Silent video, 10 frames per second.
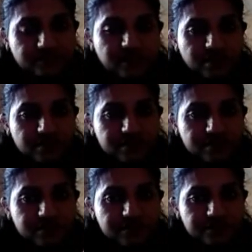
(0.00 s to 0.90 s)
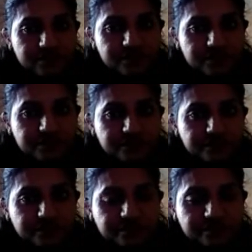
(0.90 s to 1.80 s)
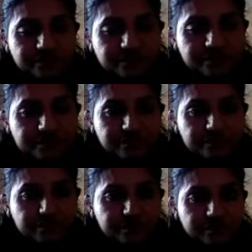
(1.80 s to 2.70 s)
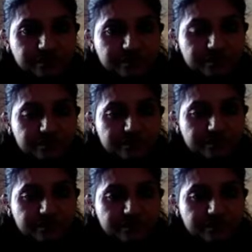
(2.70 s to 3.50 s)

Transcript: (not speaking)